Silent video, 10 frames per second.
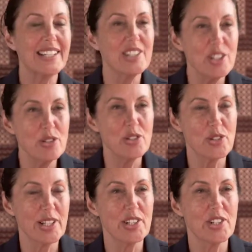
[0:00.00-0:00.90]
a new
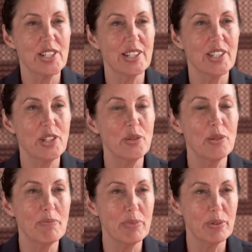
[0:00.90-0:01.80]
strategy that you
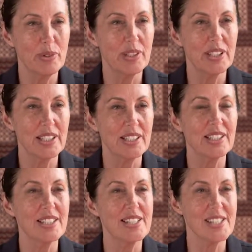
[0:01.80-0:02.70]
employed in
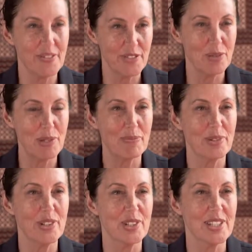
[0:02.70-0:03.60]
the 71
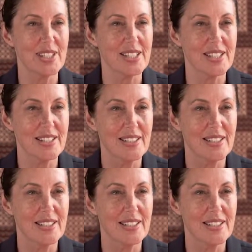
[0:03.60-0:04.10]
protest?